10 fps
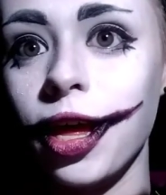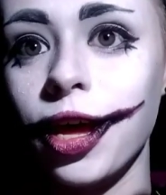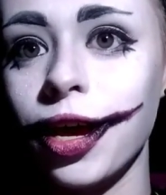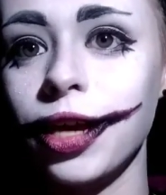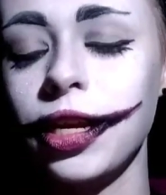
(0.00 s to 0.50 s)
It
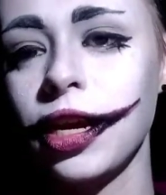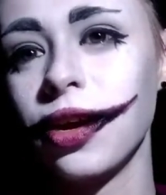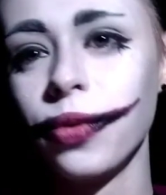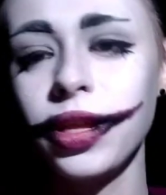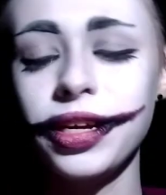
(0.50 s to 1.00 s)
really
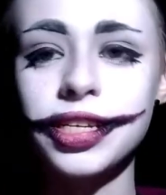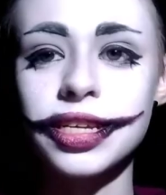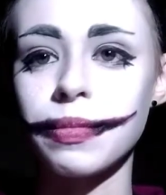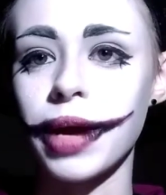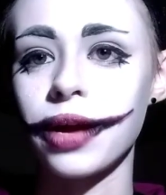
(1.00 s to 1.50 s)
doesn't matter
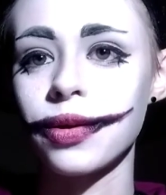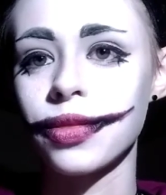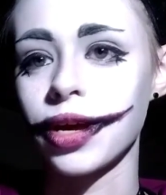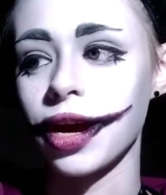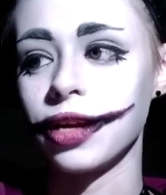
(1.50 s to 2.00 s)
the kind of
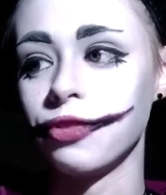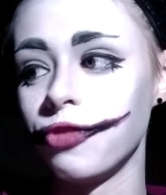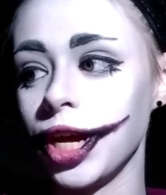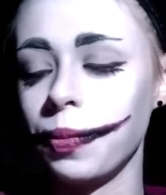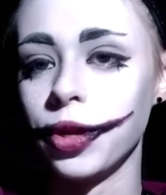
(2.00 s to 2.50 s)
fake blood
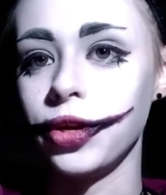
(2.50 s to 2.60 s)
you use,